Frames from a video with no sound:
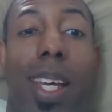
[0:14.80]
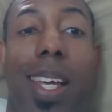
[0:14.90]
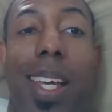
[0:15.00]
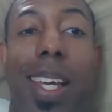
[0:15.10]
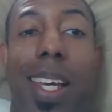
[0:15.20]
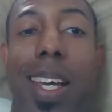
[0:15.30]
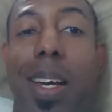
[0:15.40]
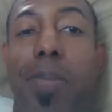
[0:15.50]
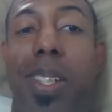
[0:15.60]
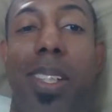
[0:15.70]
And
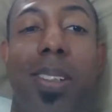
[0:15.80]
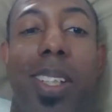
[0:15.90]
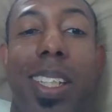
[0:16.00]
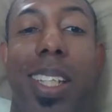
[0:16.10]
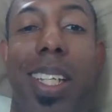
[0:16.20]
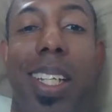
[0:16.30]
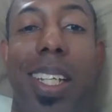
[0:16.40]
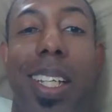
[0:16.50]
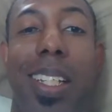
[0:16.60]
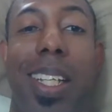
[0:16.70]
I'm literally
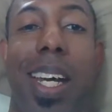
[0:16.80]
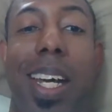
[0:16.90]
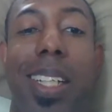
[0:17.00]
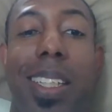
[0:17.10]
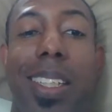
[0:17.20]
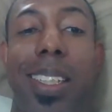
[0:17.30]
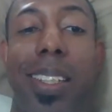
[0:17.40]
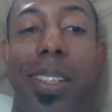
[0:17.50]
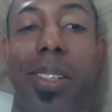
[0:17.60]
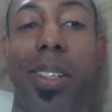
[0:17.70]
lying
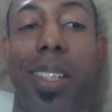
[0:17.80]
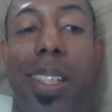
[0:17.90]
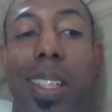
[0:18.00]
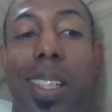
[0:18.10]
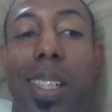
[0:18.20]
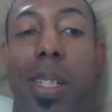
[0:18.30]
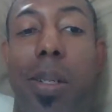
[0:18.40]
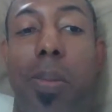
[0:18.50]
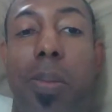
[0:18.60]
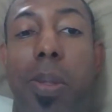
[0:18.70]
here
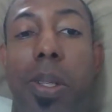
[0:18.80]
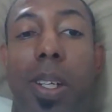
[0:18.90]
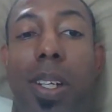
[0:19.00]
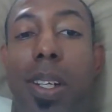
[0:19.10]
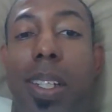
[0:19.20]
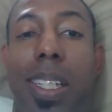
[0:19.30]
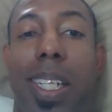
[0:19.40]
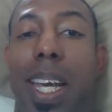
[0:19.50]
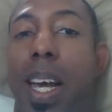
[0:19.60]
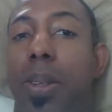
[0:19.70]
um on the
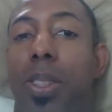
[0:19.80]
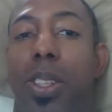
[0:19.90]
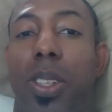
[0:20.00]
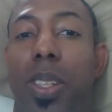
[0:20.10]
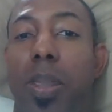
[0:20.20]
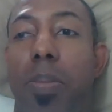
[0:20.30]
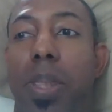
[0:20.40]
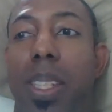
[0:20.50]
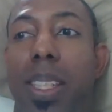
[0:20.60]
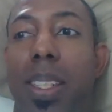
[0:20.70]
couch
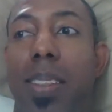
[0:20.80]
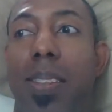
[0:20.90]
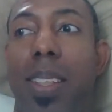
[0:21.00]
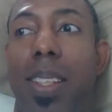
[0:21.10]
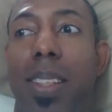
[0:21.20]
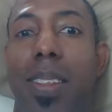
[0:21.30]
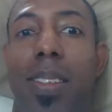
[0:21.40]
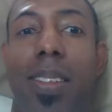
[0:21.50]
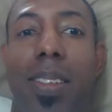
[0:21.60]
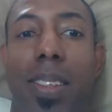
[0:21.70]
because it is
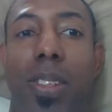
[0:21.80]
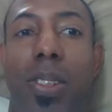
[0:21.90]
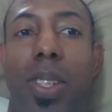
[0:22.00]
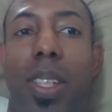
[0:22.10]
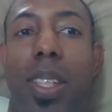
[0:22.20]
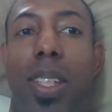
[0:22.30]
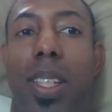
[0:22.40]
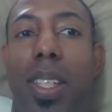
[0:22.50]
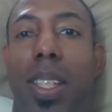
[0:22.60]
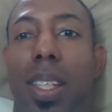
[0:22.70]
essentially
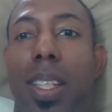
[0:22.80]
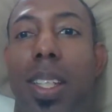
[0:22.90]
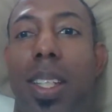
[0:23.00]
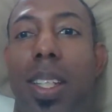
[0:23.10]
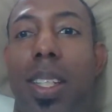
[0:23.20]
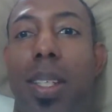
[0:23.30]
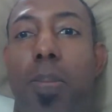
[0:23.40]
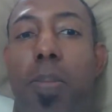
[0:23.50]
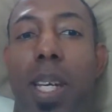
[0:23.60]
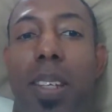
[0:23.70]
the
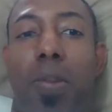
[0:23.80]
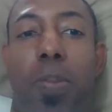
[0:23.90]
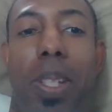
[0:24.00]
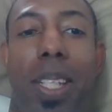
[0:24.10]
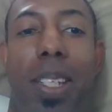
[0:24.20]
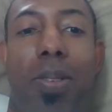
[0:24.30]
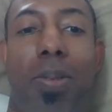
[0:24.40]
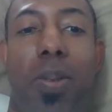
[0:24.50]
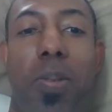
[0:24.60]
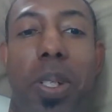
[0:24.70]
best place
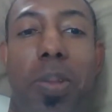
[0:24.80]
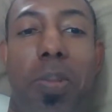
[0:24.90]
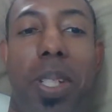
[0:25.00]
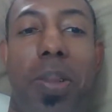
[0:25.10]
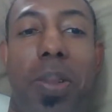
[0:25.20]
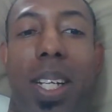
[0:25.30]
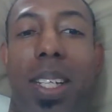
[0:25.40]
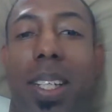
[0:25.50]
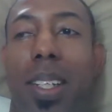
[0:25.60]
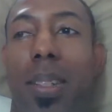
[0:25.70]
for me to be right
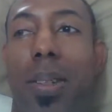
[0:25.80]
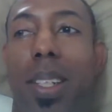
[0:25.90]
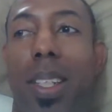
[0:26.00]
now.